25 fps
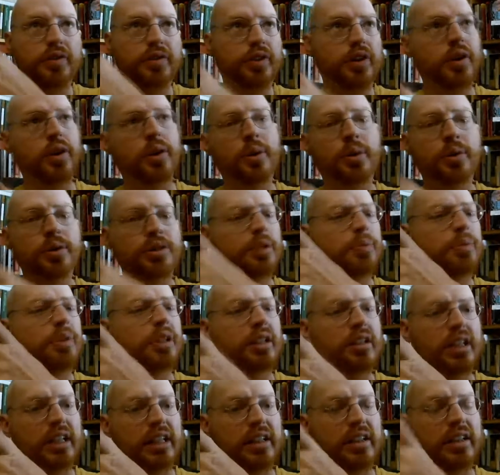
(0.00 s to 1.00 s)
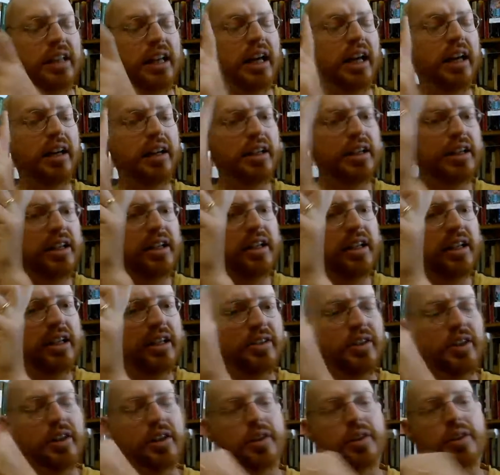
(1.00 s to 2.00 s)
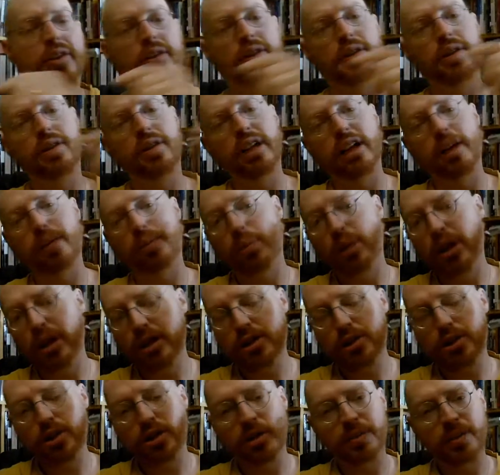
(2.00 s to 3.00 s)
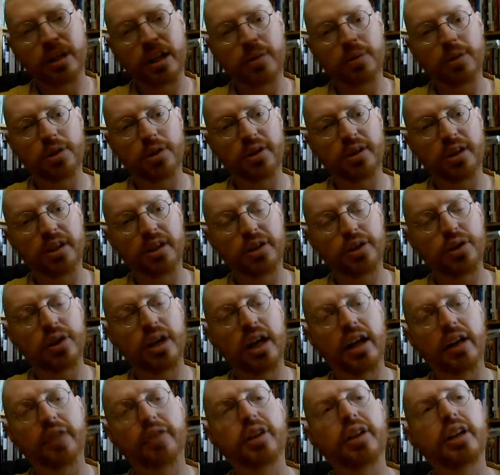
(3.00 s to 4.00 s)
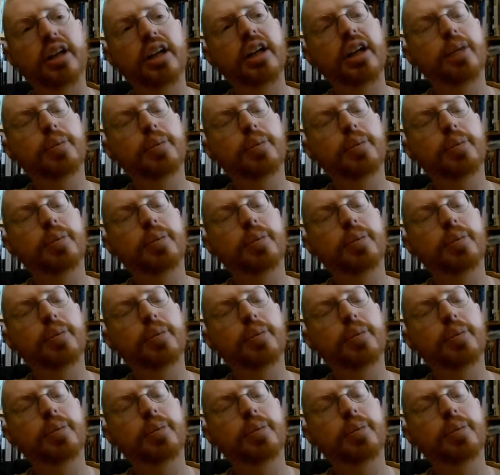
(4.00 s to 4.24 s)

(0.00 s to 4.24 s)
phone, something like that in there to take a picture. Maybe you can get a shot of it.